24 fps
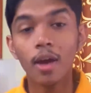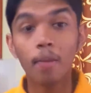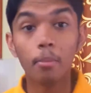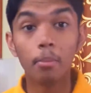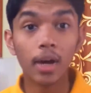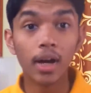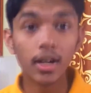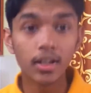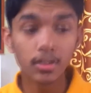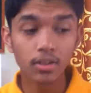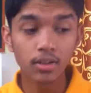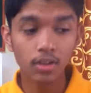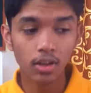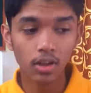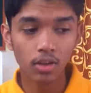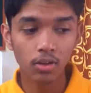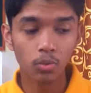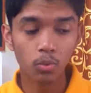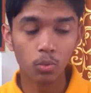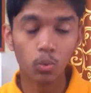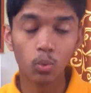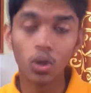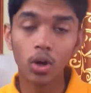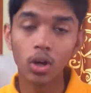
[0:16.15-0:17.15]
but
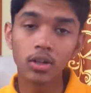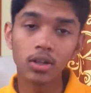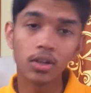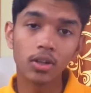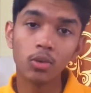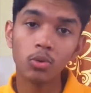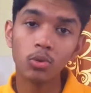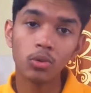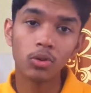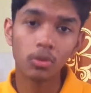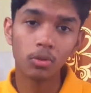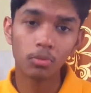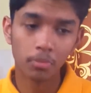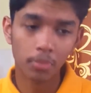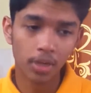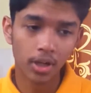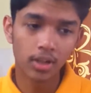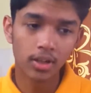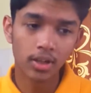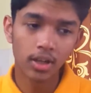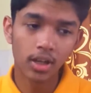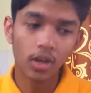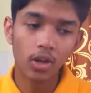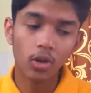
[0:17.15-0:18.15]
but
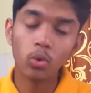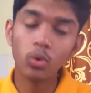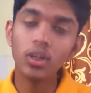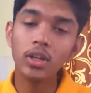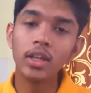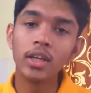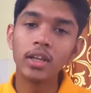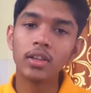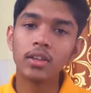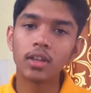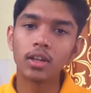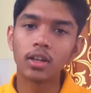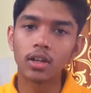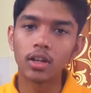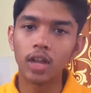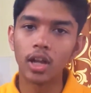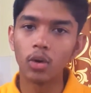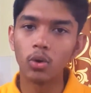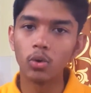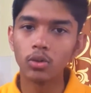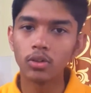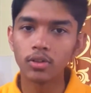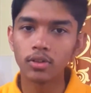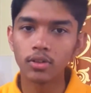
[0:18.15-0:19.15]
only in the
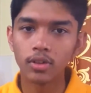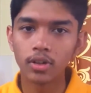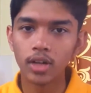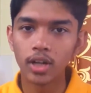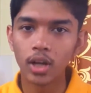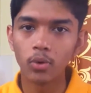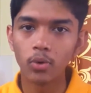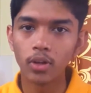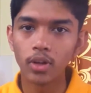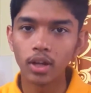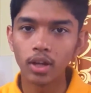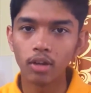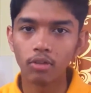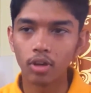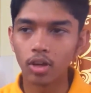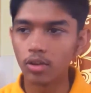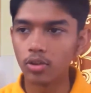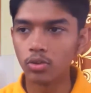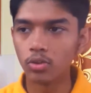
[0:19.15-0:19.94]
cloud area.